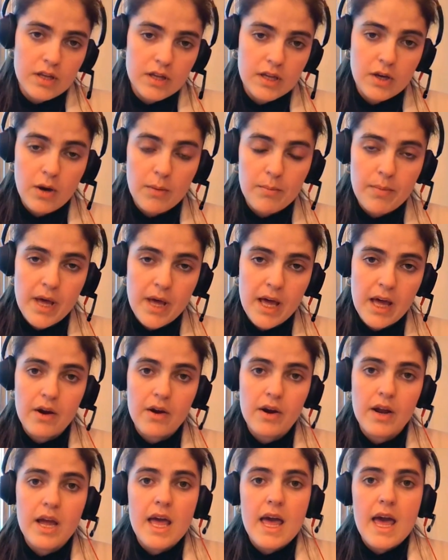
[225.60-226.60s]

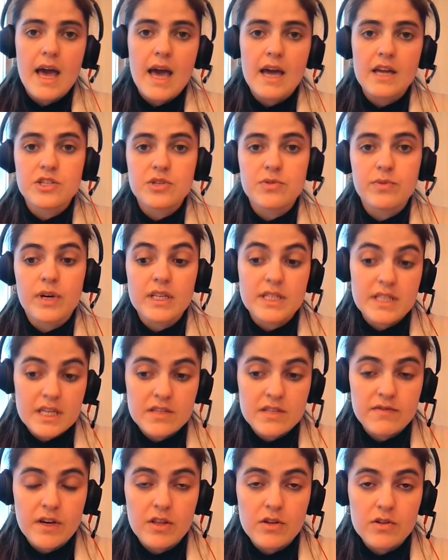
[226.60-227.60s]
compare and to
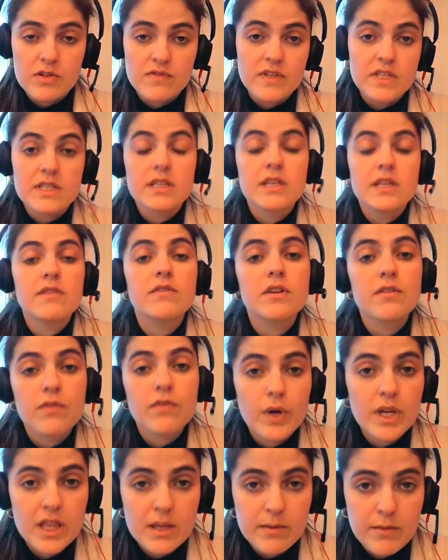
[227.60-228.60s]
identify those fees and even
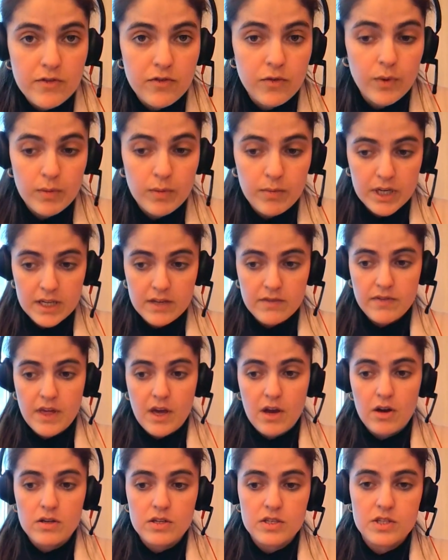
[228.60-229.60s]
avoid them if we believe they
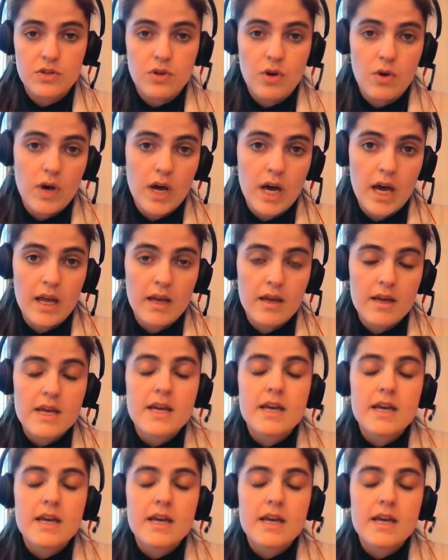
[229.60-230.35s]
are still high.